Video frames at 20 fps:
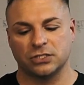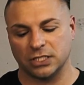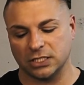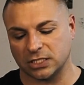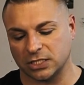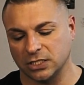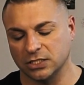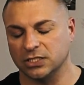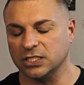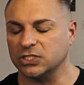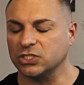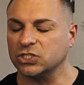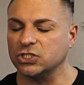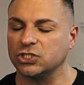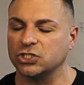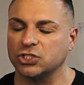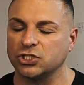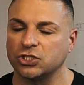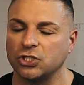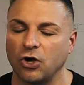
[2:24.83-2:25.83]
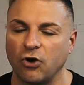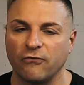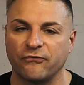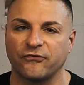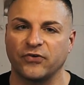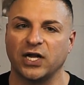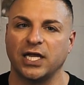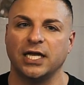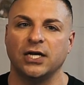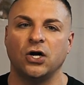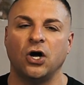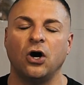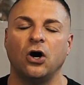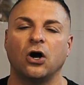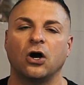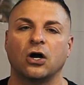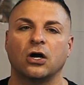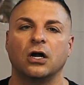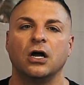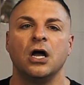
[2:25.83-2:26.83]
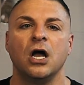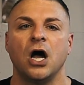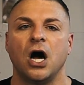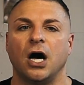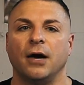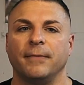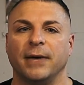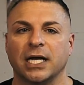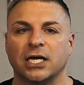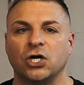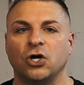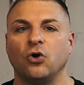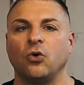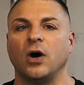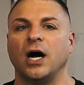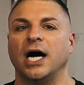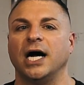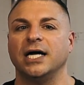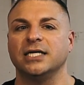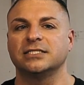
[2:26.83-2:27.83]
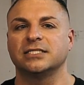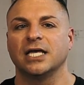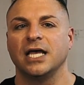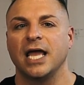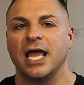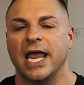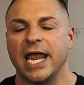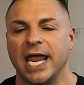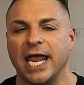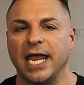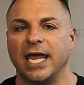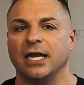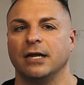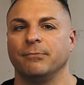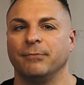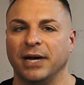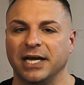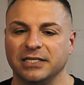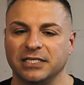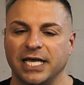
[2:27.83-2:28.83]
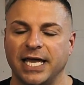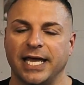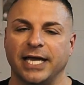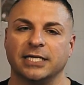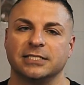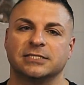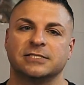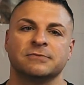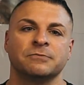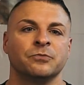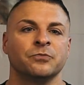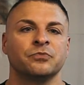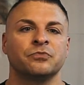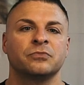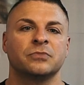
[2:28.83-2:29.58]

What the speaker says: just because it's so freaking hard on my quads and my legs.